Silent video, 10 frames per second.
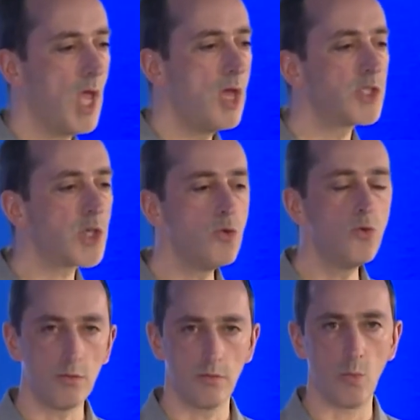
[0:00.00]

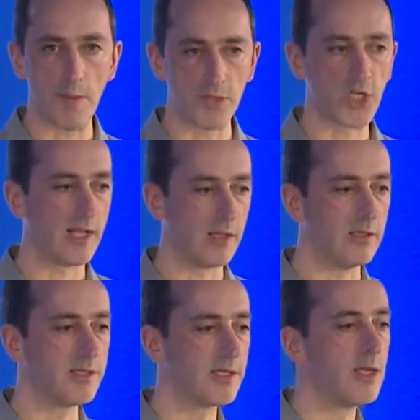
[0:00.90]
So web
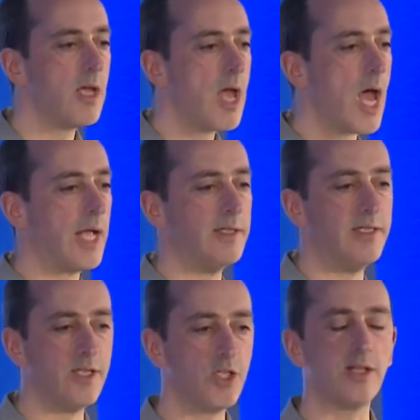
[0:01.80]
channels and
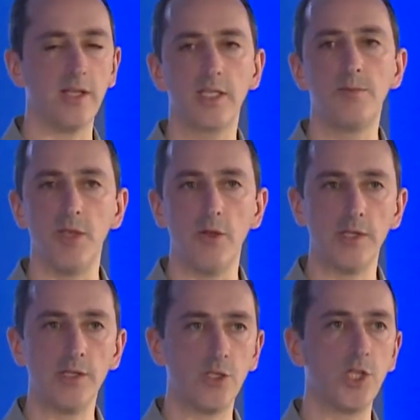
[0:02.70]
digital
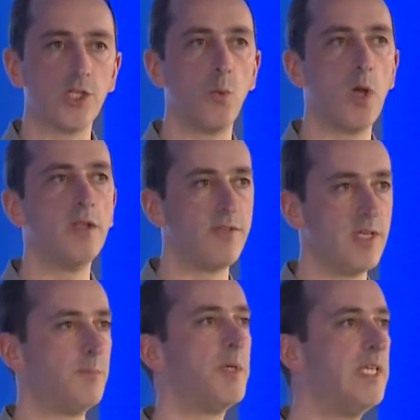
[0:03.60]
experience are just one of
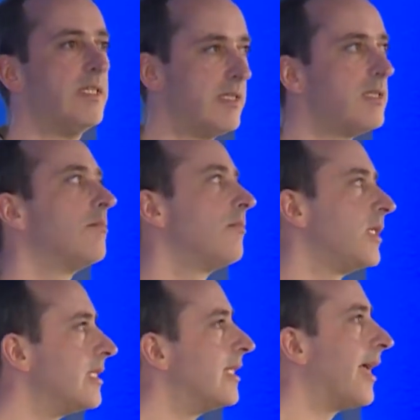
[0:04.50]
these pieces,
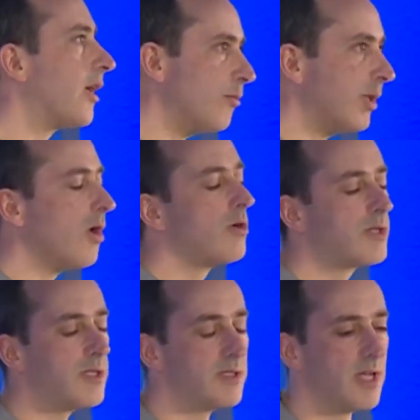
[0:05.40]
these Lego
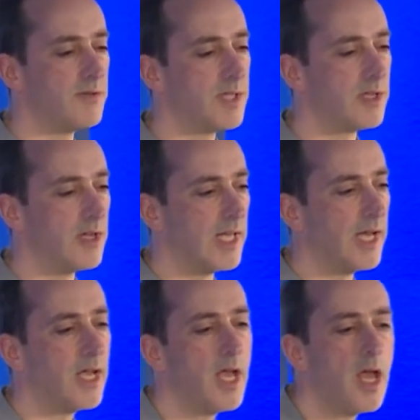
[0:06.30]
blocks, as Dave said
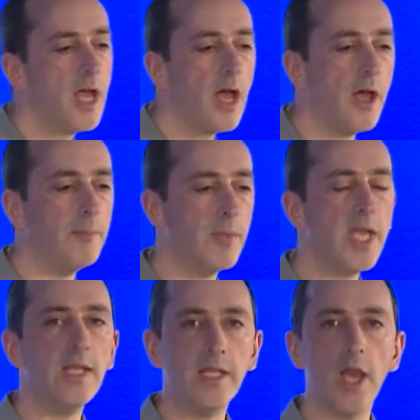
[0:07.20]
earlier,
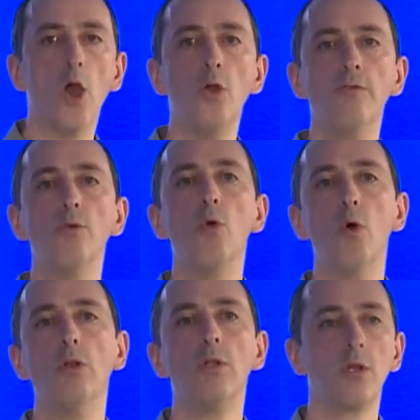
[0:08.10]
in the
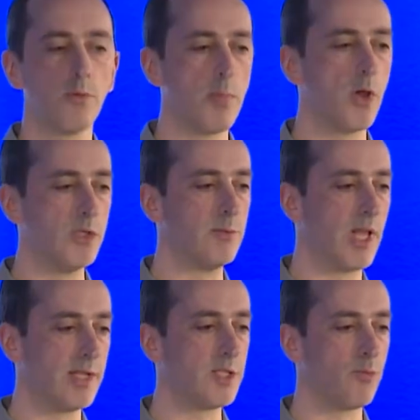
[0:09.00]
overall composable
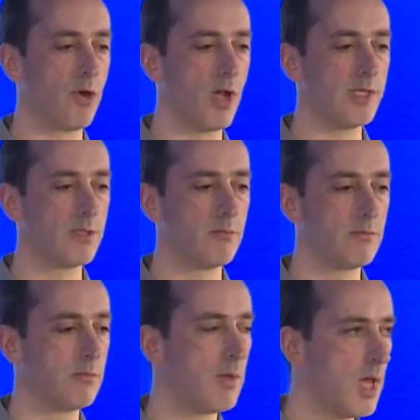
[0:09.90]
enterprise.
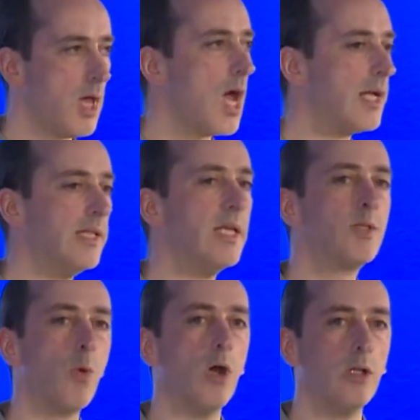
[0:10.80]
And in this
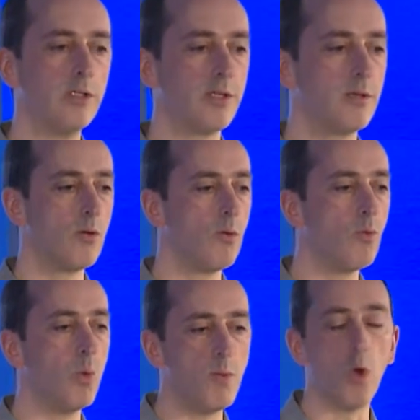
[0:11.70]
world,
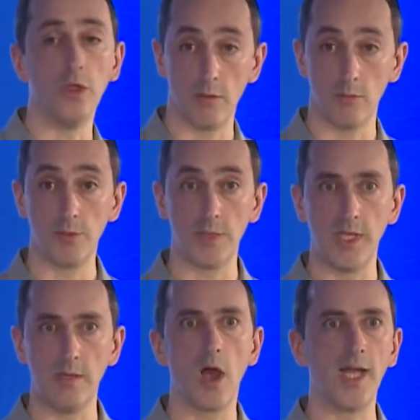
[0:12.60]
we want them to
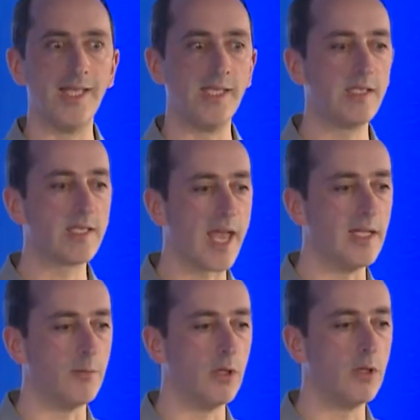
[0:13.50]
be highly
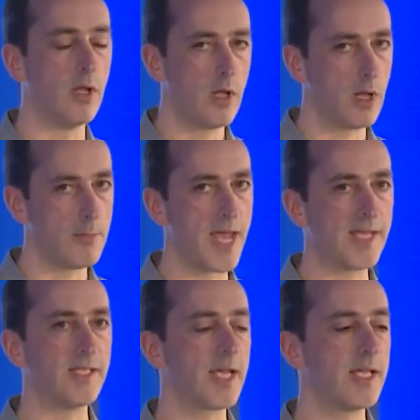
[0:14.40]
scalable and
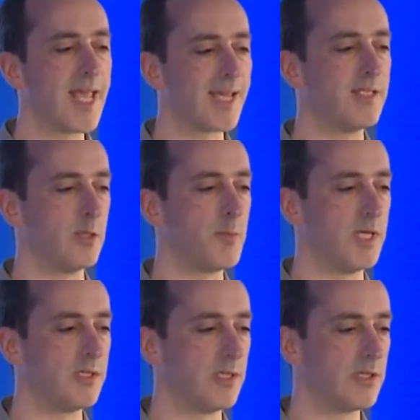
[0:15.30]
better connected
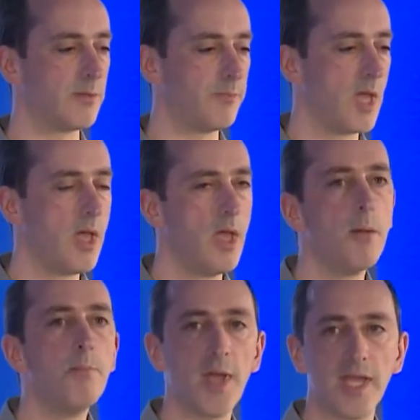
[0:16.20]
pieces,
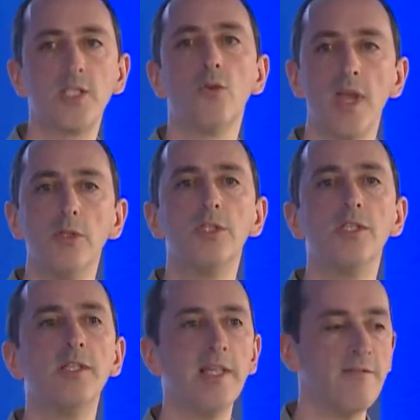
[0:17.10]
better able to
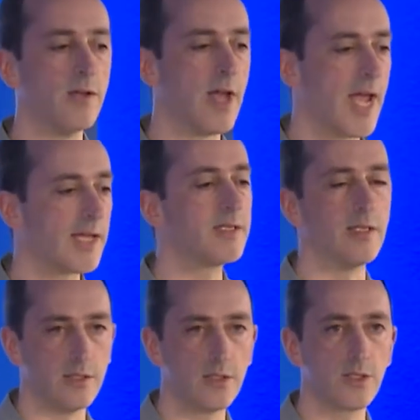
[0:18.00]
deliver
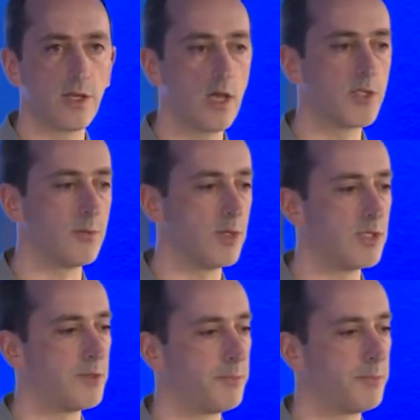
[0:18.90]
excellence to customers.